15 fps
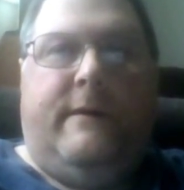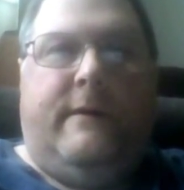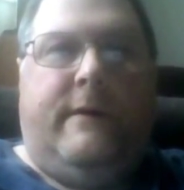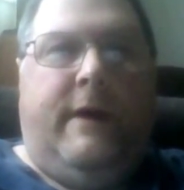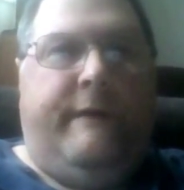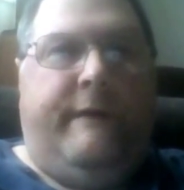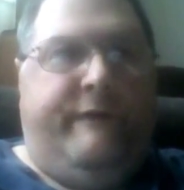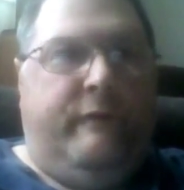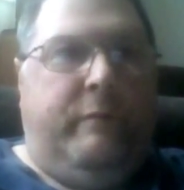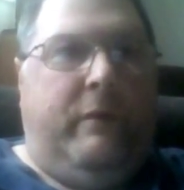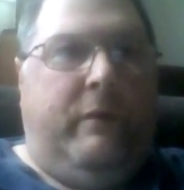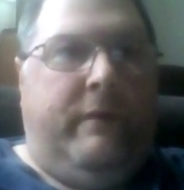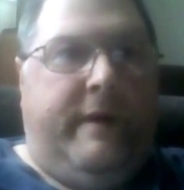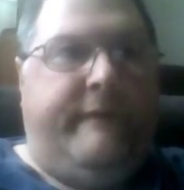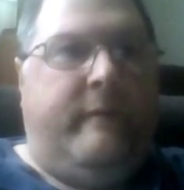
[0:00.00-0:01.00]
if you
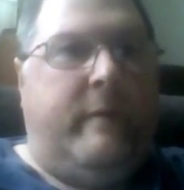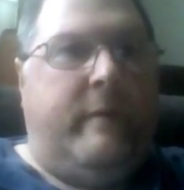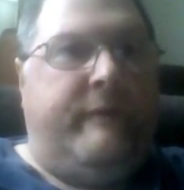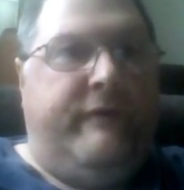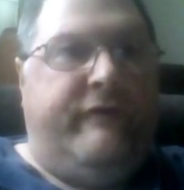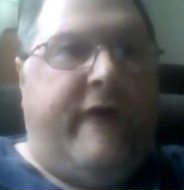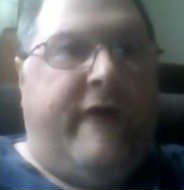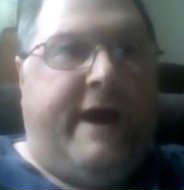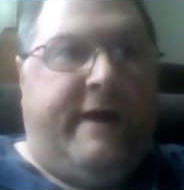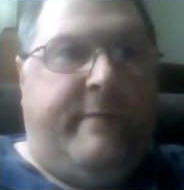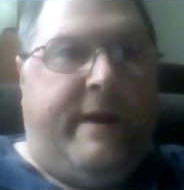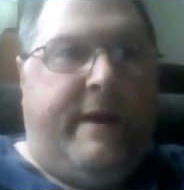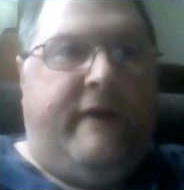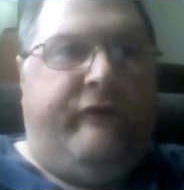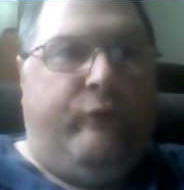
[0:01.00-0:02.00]
believe him, if you take
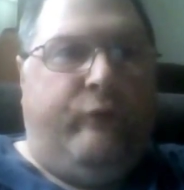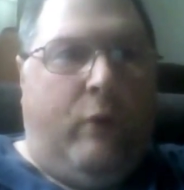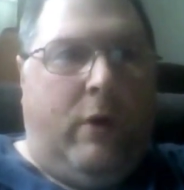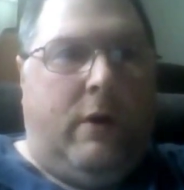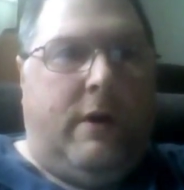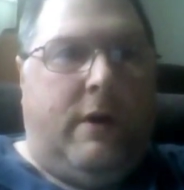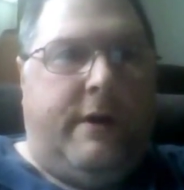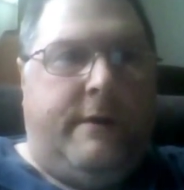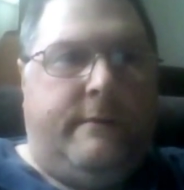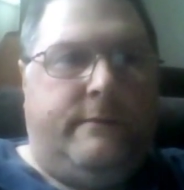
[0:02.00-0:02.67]
him at his word,